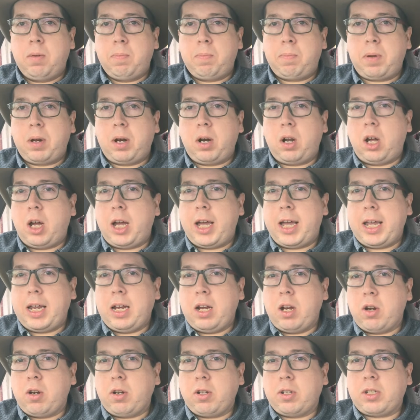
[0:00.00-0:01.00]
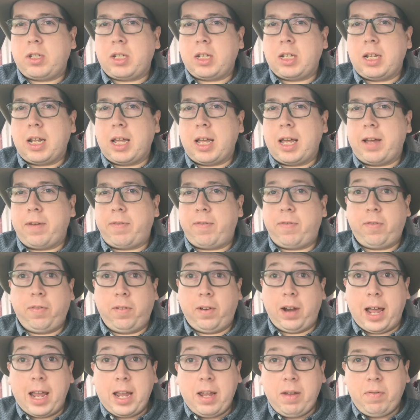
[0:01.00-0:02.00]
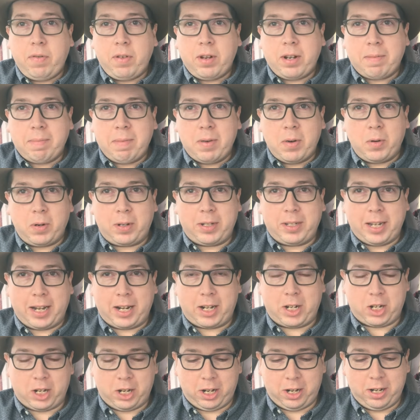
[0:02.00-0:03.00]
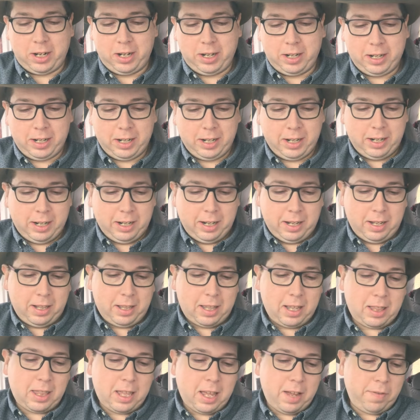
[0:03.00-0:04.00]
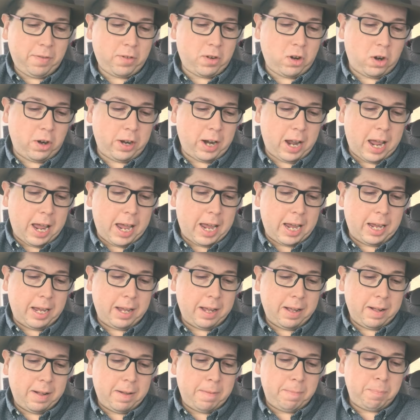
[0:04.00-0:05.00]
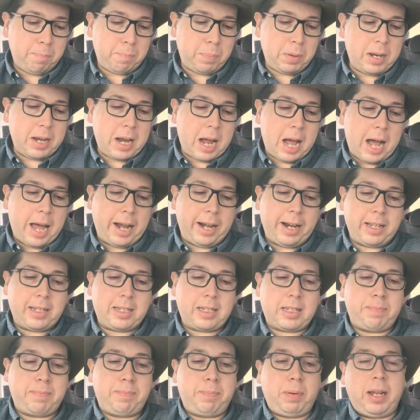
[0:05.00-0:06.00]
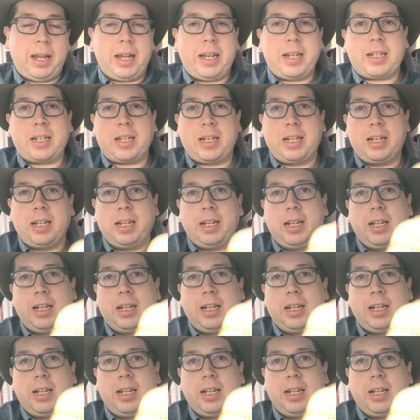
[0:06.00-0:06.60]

But I noticed in their flavoured milk section that they've got a banana split,